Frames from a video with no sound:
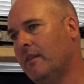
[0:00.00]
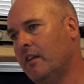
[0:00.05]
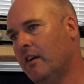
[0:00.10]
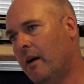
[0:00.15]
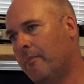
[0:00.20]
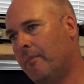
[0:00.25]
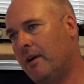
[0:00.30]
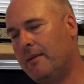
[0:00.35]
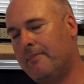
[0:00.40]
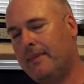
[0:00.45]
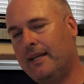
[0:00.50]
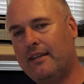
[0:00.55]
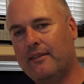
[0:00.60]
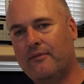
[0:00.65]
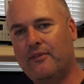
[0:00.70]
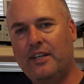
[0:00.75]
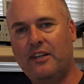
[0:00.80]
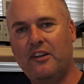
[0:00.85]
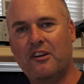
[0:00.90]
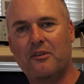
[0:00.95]
I might make a
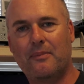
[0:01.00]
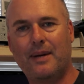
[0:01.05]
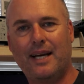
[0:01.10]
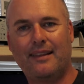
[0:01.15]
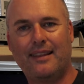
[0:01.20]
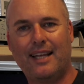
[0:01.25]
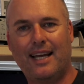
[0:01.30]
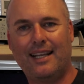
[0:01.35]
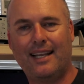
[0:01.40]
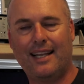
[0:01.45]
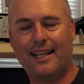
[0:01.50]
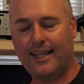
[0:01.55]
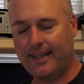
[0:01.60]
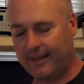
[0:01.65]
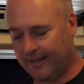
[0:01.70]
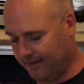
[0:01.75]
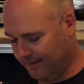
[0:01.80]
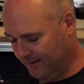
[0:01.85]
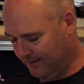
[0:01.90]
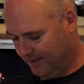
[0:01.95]
video about that
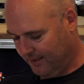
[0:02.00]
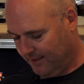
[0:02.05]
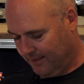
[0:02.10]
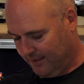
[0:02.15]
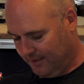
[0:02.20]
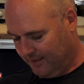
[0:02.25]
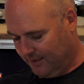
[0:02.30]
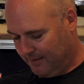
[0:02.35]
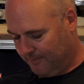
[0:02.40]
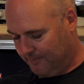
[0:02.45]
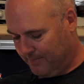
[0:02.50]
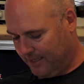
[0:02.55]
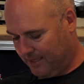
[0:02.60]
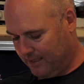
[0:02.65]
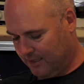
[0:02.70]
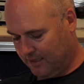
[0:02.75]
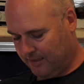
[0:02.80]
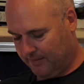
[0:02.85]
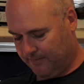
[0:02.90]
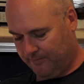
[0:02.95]
later. But
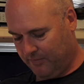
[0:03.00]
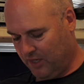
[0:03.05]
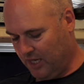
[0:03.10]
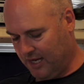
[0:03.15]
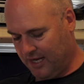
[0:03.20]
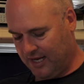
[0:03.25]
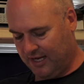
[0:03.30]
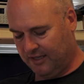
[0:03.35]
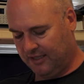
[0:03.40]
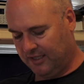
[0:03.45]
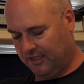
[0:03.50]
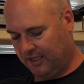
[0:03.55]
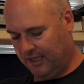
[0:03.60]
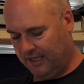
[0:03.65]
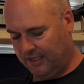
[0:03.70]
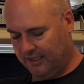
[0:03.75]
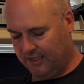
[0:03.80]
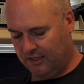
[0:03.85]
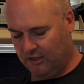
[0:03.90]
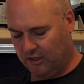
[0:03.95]
yeah,
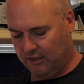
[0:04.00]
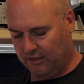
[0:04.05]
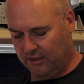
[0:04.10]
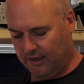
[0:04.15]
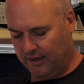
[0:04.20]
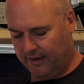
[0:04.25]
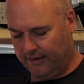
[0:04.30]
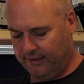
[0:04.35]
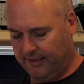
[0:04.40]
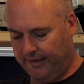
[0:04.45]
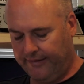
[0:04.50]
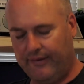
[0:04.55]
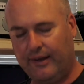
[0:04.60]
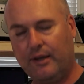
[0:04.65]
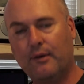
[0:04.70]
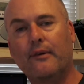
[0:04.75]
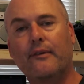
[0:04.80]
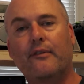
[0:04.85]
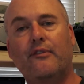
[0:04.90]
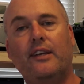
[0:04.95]
it's not a
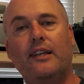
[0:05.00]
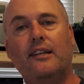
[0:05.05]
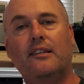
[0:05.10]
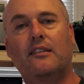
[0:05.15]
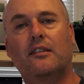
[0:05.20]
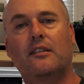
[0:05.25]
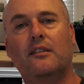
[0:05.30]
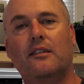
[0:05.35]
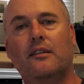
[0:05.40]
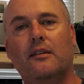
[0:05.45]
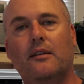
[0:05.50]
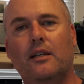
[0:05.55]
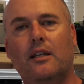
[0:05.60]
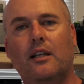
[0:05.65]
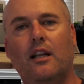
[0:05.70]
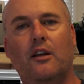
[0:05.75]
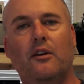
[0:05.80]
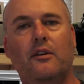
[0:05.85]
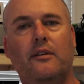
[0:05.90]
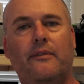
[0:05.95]
difficult thing to
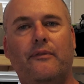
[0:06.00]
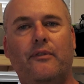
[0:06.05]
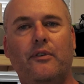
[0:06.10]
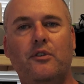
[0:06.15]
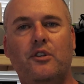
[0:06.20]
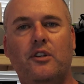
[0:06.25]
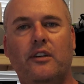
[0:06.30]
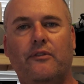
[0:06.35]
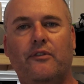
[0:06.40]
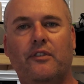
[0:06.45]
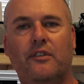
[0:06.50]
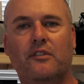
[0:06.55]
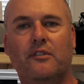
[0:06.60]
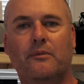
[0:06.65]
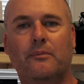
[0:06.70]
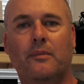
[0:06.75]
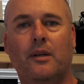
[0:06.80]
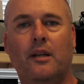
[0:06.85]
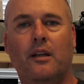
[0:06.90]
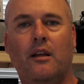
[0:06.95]
load
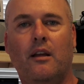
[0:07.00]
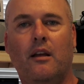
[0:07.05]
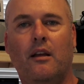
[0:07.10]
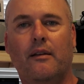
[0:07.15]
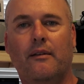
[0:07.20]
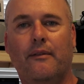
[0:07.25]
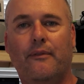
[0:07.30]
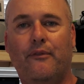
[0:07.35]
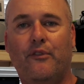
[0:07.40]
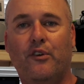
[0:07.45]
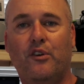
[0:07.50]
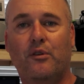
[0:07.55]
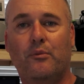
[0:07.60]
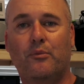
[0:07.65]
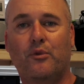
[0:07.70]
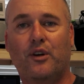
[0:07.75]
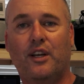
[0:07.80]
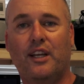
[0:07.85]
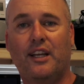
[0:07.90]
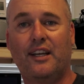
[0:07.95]
Fujifilm
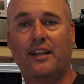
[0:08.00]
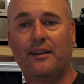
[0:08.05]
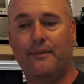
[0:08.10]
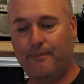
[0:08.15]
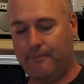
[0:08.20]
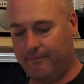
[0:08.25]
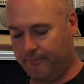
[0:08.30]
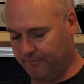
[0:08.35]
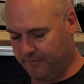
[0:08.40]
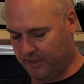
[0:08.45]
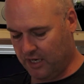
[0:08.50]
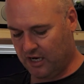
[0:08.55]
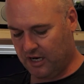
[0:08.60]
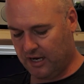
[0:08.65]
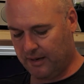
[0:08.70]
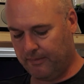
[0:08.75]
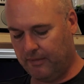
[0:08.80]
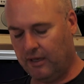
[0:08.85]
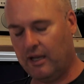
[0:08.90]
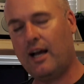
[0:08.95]
firmware. And
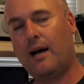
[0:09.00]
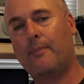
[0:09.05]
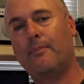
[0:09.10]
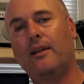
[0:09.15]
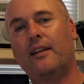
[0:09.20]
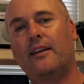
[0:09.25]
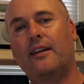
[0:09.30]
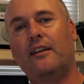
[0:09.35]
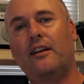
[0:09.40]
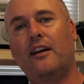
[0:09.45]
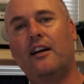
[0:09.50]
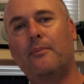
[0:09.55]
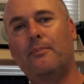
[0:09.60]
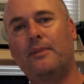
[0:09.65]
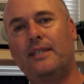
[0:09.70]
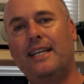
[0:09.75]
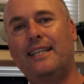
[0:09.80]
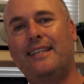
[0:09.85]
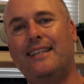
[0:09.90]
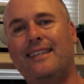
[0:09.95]
I've
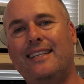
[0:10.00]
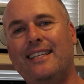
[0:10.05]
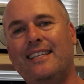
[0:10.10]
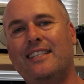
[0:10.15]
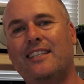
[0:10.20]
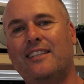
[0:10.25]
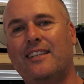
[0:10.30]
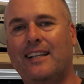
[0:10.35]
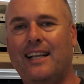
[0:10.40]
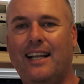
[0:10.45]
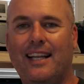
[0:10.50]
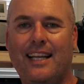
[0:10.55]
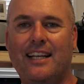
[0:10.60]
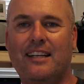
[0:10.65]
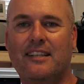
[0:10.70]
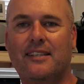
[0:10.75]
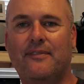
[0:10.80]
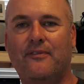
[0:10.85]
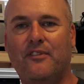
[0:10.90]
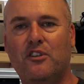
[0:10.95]
updated this to the
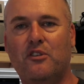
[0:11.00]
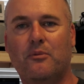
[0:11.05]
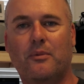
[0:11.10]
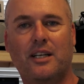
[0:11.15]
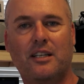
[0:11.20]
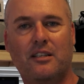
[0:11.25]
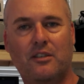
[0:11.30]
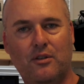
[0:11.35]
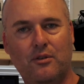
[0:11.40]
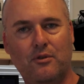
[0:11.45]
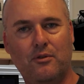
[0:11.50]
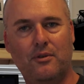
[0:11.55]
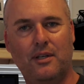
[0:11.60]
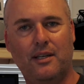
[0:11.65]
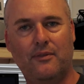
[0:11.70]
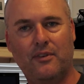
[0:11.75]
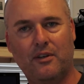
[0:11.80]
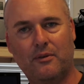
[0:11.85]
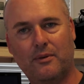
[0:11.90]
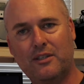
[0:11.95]
latest firmware 2,
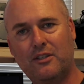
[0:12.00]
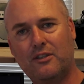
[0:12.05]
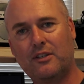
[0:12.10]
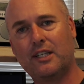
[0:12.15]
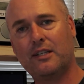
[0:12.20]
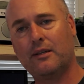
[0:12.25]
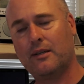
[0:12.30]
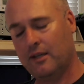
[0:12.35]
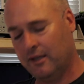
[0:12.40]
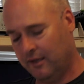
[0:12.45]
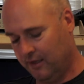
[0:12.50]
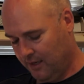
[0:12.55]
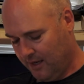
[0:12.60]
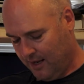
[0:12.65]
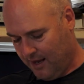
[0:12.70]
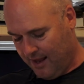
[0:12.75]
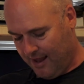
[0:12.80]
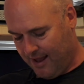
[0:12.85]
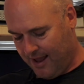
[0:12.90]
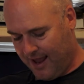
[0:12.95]
if you're wondering,
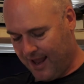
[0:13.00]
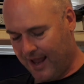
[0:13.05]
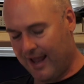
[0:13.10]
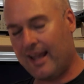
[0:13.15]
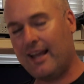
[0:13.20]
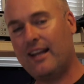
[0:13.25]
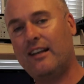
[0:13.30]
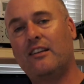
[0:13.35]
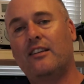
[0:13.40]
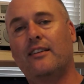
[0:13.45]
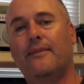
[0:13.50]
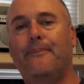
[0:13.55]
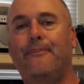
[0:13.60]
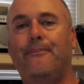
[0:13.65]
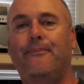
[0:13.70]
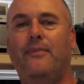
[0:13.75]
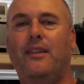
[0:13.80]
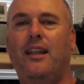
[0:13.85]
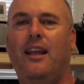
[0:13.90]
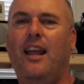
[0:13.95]
and
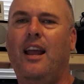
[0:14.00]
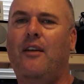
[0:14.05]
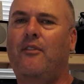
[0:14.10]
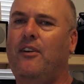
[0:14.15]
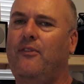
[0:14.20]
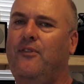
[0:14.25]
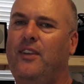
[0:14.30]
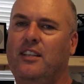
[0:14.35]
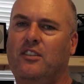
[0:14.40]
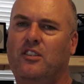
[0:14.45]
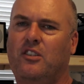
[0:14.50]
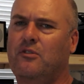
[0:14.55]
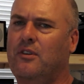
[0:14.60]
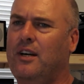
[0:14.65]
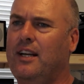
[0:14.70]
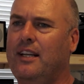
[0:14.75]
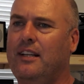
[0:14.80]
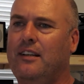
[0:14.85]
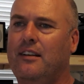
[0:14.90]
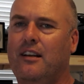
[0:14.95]
everything's
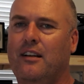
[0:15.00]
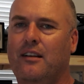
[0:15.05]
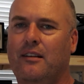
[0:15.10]
great.